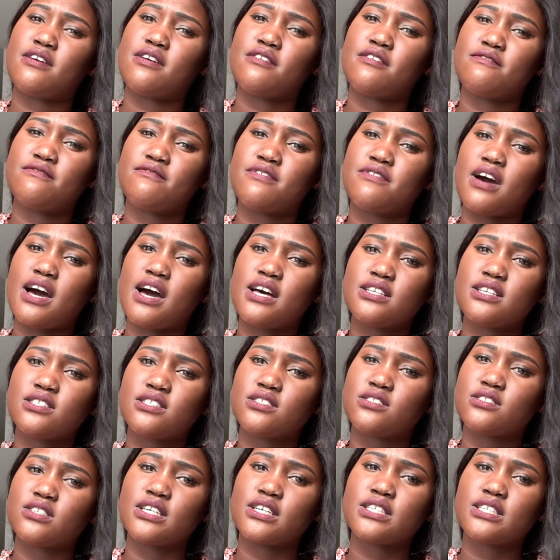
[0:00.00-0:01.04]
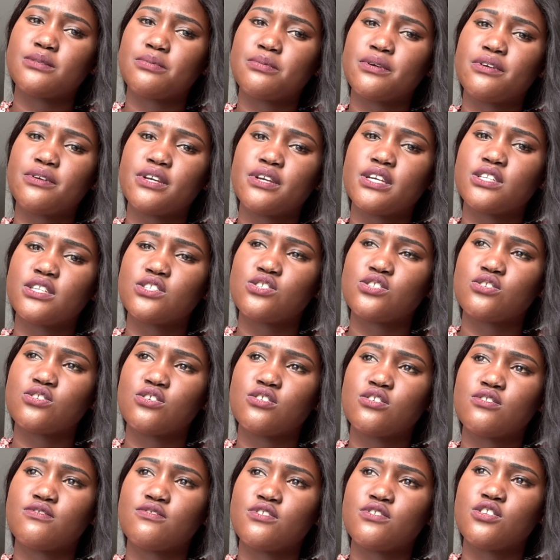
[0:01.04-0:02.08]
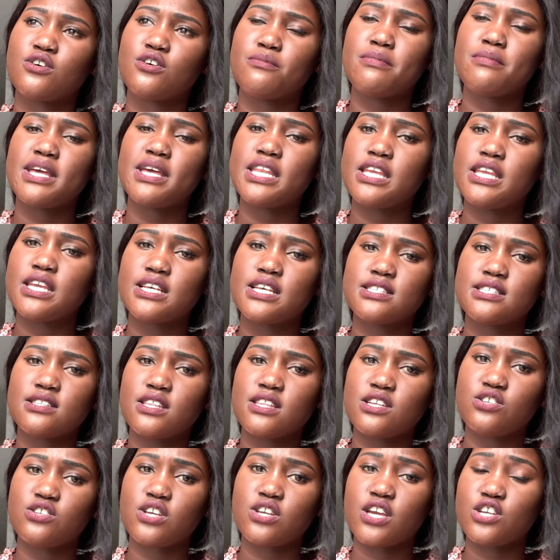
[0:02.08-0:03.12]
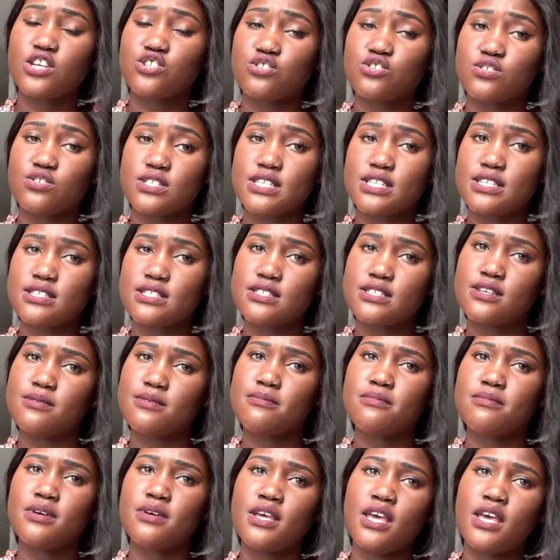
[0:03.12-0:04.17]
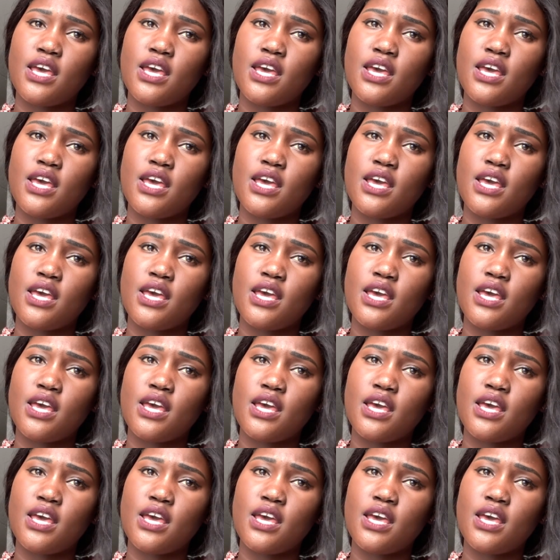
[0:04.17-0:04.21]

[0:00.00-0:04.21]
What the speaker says: vast experience of many years in the educational system,